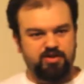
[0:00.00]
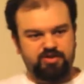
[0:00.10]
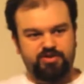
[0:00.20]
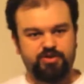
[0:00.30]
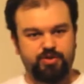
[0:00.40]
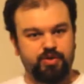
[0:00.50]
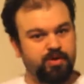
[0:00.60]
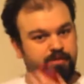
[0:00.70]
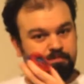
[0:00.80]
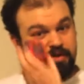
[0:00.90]
to do
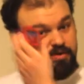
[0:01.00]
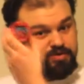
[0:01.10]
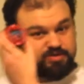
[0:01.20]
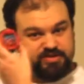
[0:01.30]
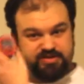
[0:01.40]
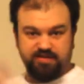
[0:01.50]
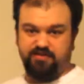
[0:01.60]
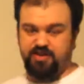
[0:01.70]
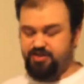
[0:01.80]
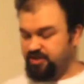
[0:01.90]
builds
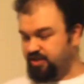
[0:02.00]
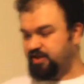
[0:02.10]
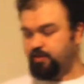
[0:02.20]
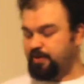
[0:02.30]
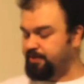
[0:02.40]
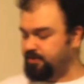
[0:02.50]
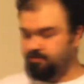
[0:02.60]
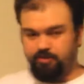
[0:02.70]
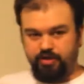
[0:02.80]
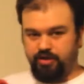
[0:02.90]
finisher in the weapon,
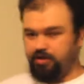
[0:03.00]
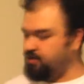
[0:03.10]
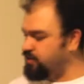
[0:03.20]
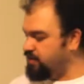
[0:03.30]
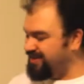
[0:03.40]
all you gotta do,